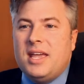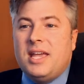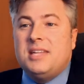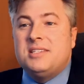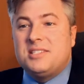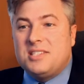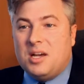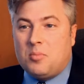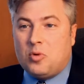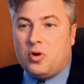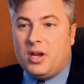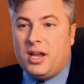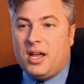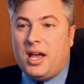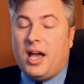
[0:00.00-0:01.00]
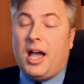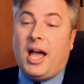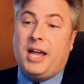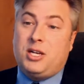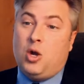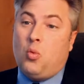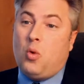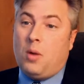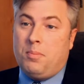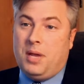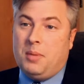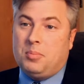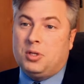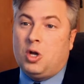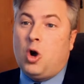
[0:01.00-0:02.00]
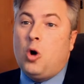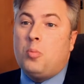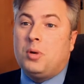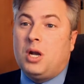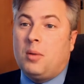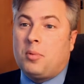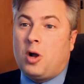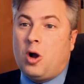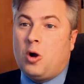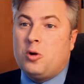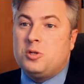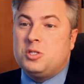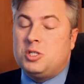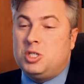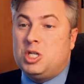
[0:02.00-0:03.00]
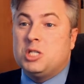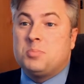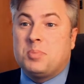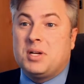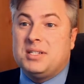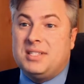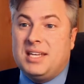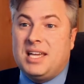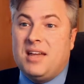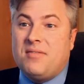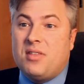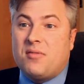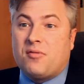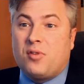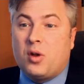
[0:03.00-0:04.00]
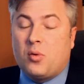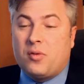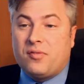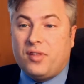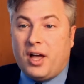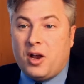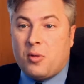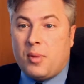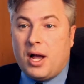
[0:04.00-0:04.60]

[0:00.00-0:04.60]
In summary, I don't want people to open up cards just because they give them frequent flyer